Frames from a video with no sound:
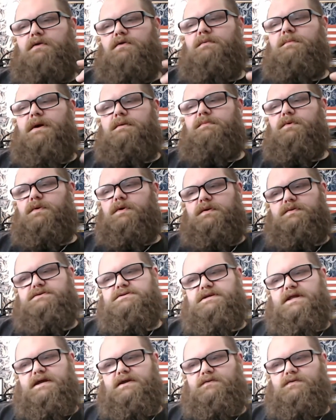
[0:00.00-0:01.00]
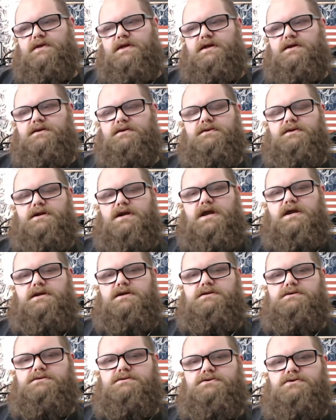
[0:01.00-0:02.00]
remember what it was like then in the
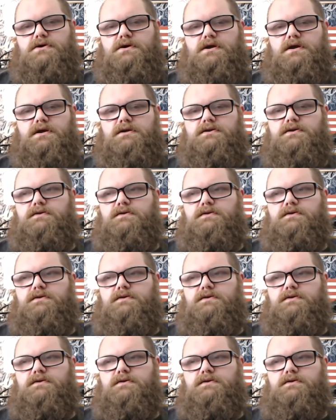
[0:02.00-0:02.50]
90s trying